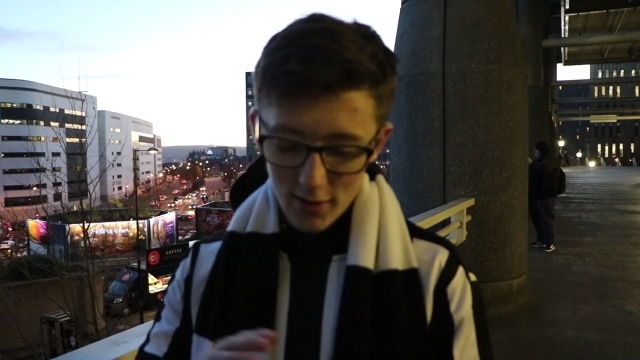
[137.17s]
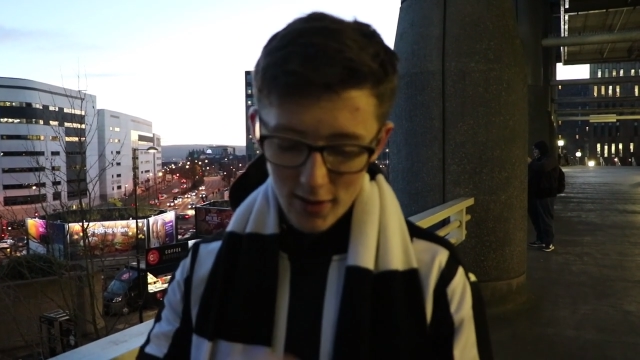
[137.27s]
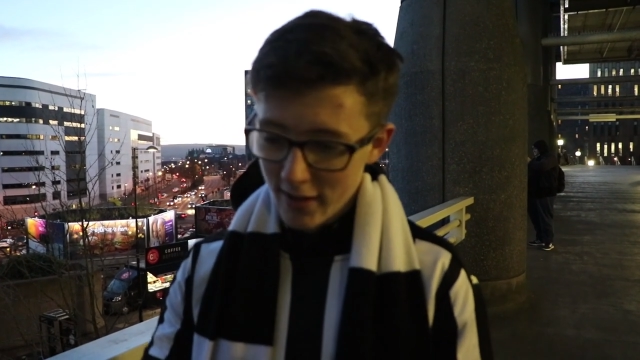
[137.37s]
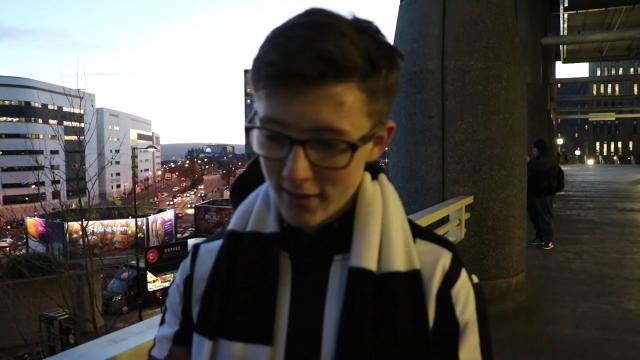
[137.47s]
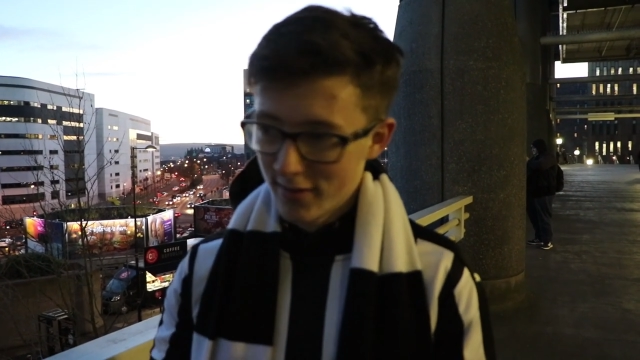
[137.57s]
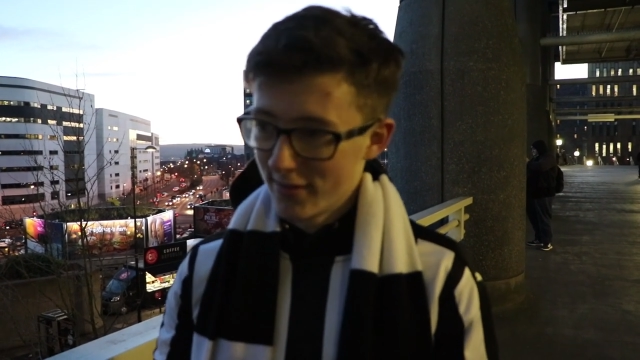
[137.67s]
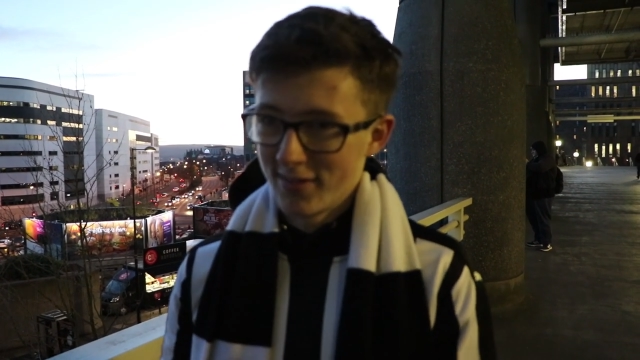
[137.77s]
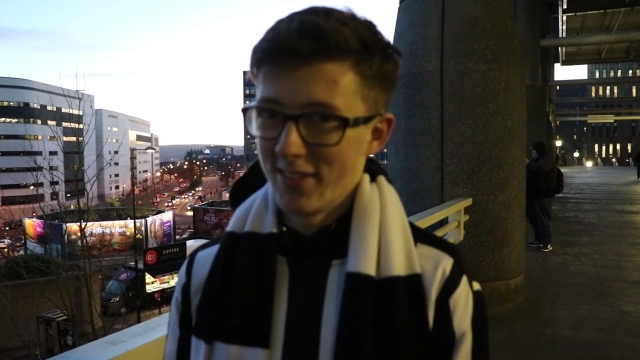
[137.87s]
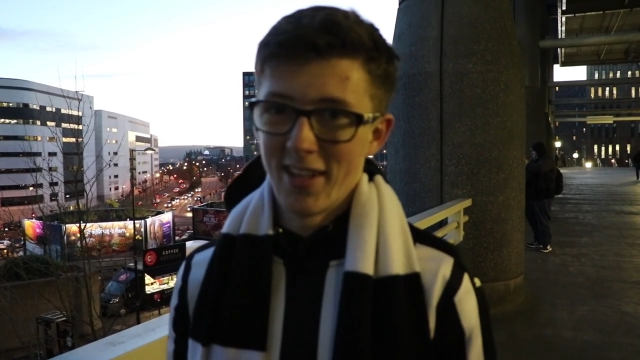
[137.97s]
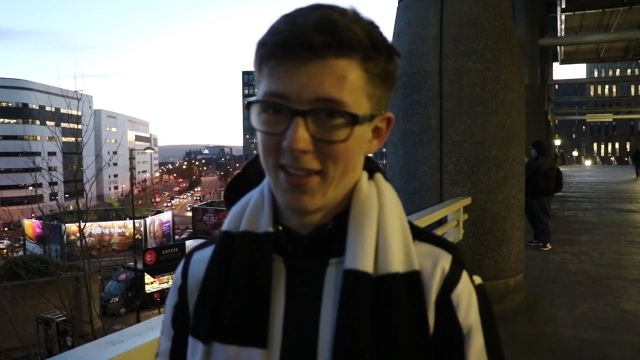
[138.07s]
Like,
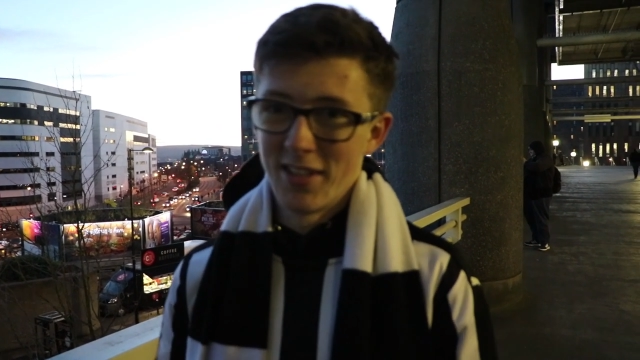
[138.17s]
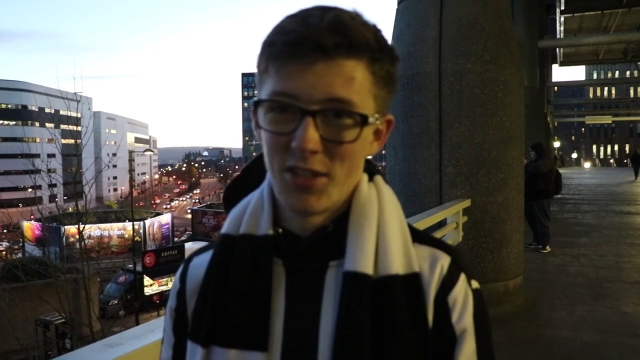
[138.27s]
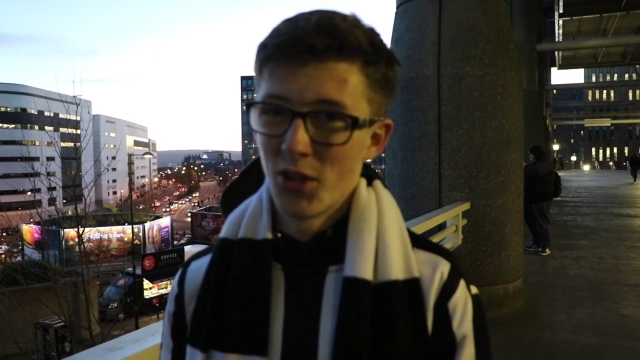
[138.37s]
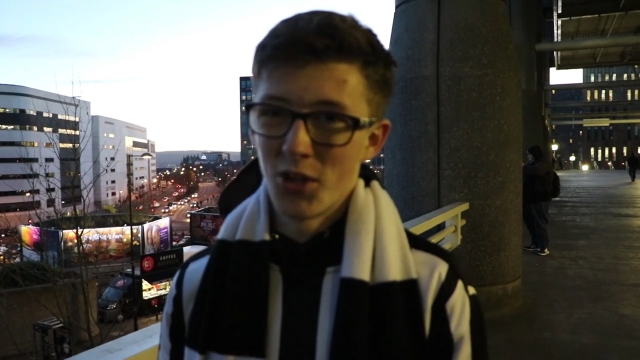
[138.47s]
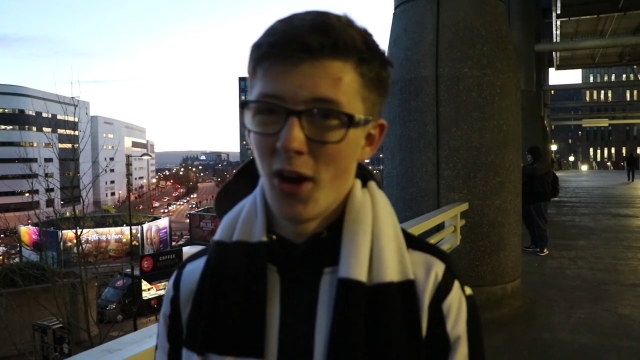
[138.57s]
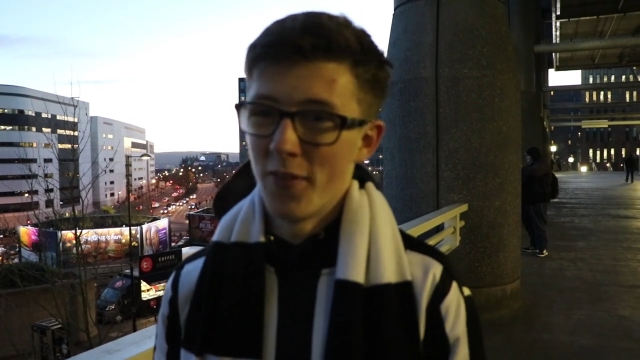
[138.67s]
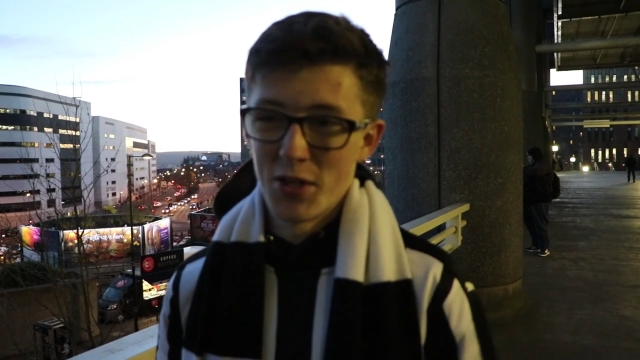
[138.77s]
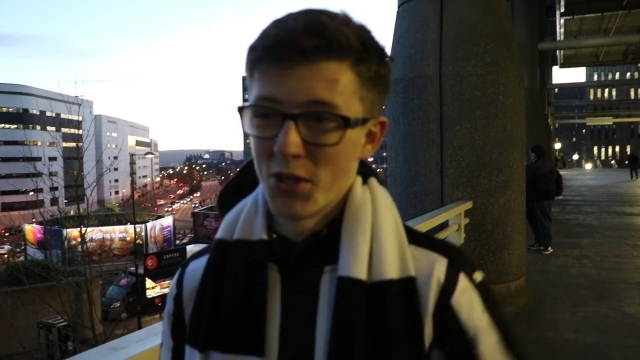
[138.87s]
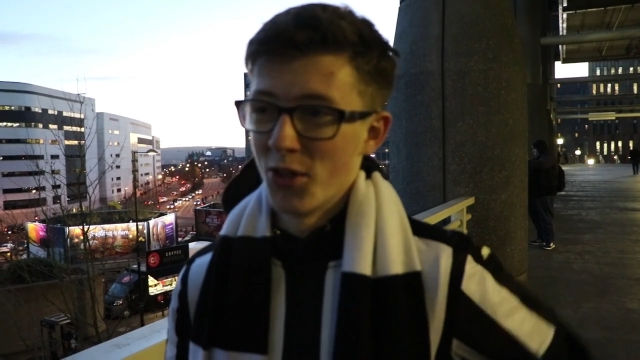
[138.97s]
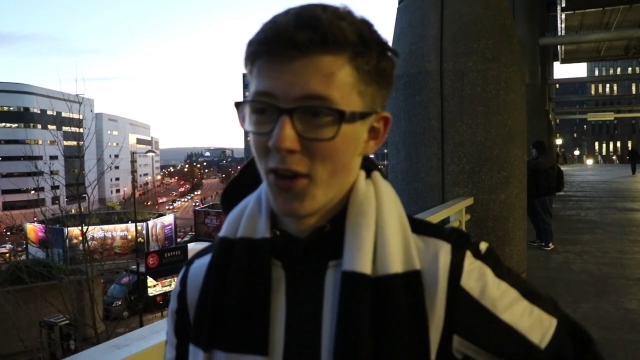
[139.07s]
nah, John Carver
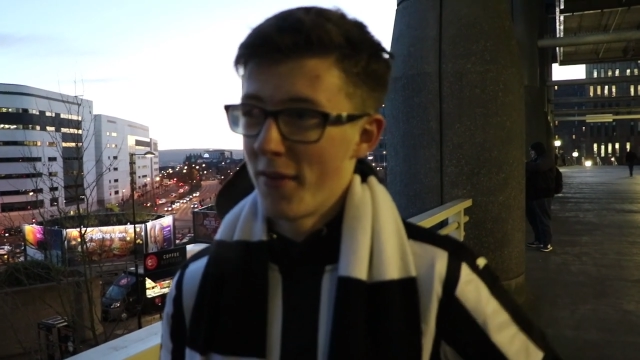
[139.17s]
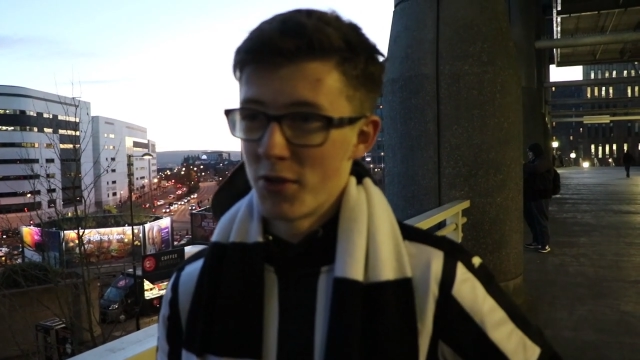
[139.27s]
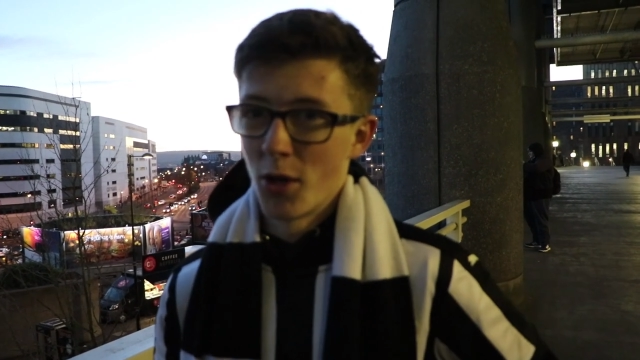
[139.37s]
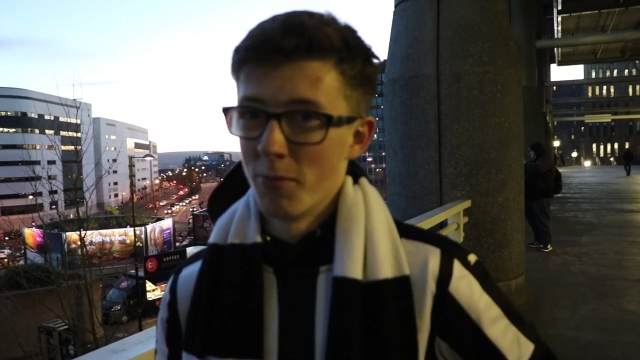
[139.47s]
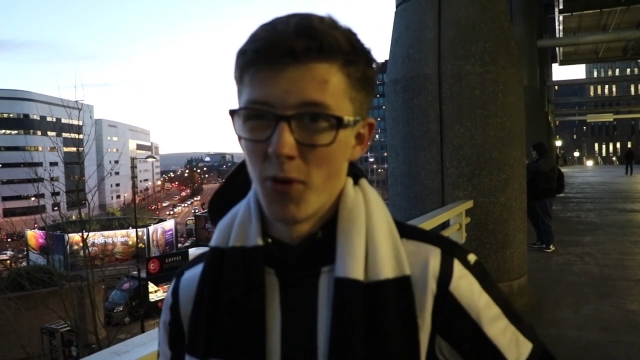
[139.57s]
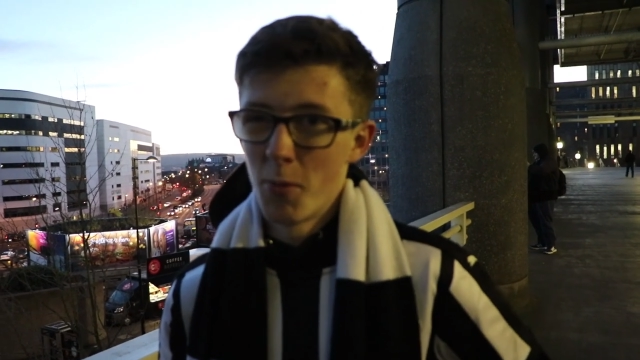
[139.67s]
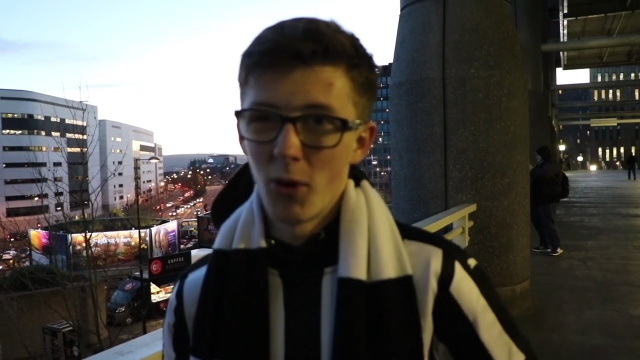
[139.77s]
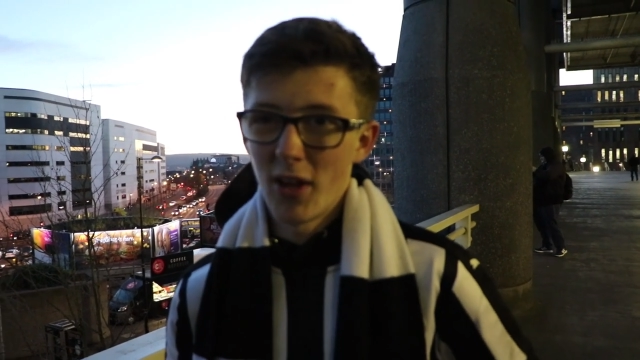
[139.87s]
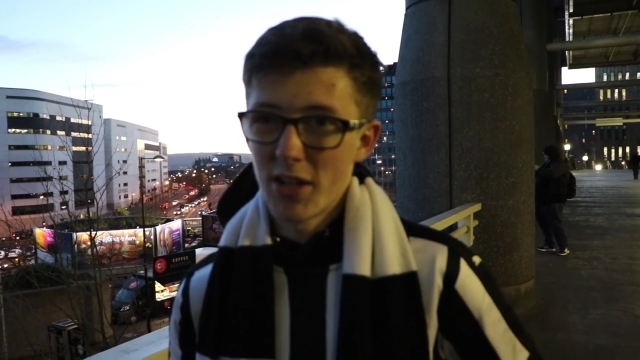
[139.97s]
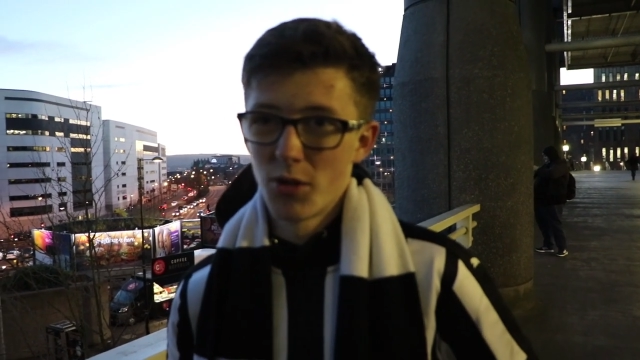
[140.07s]
should not have a job in
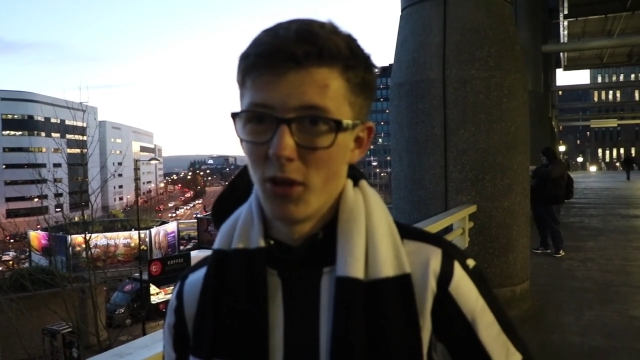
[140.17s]
football at